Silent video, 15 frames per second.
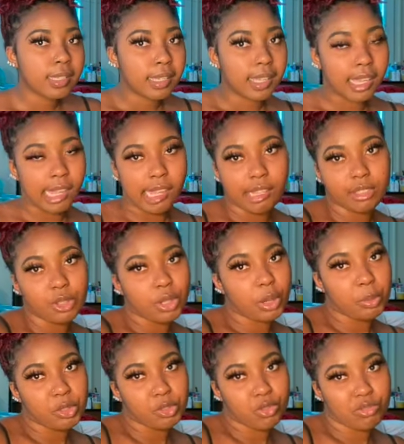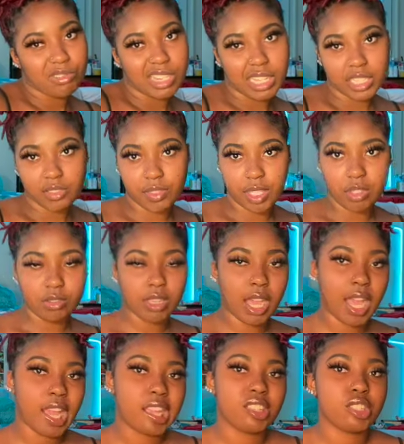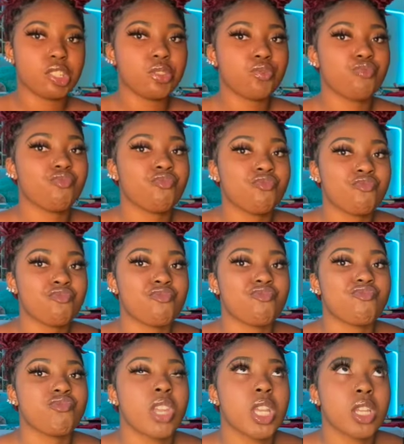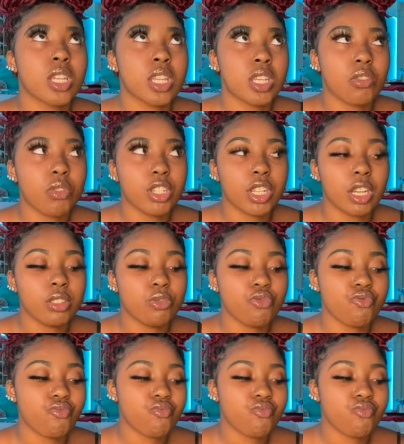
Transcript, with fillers: I don't know what I'm gonna do next for you guys. Hmm, what should I do?